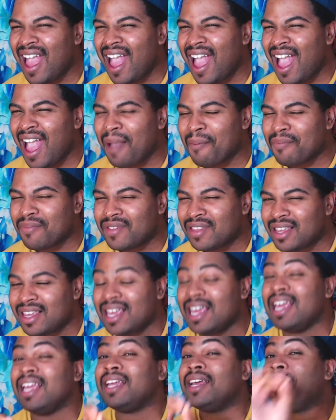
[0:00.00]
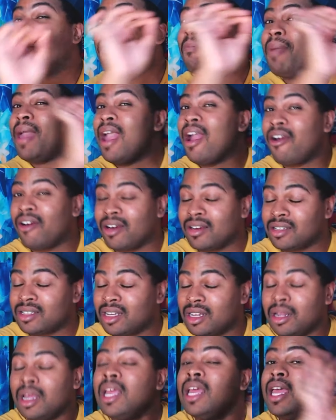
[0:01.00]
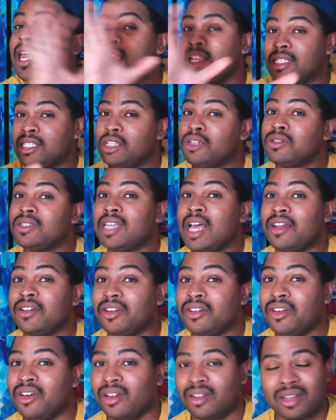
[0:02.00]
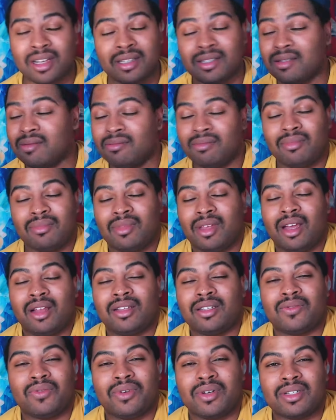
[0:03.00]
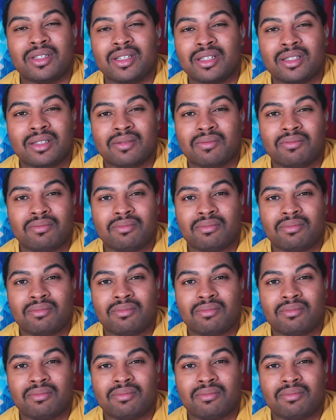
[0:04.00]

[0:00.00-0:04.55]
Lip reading: empty in comparison. It still sounded good because Kelly's voice is